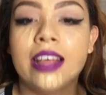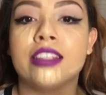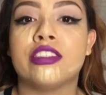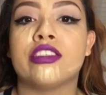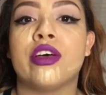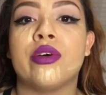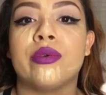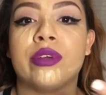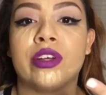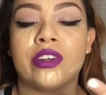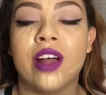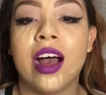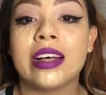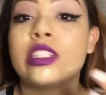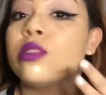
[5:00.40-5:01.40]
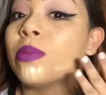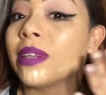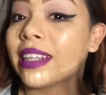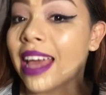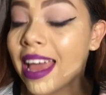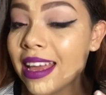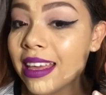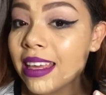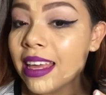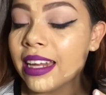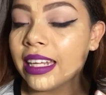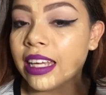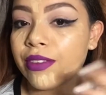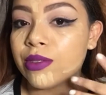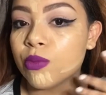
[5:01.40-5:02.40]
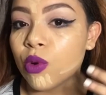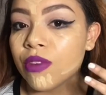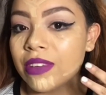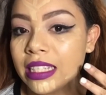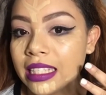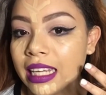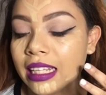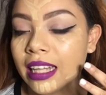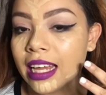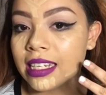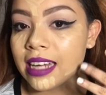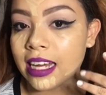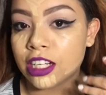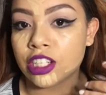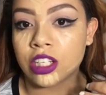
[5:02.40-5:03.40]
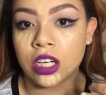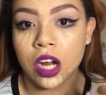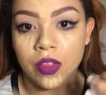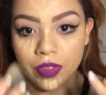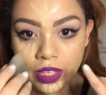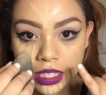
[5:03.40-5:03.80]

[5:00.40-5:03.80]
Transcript: so you're not super cakey, and it gives more of a skin-like texture on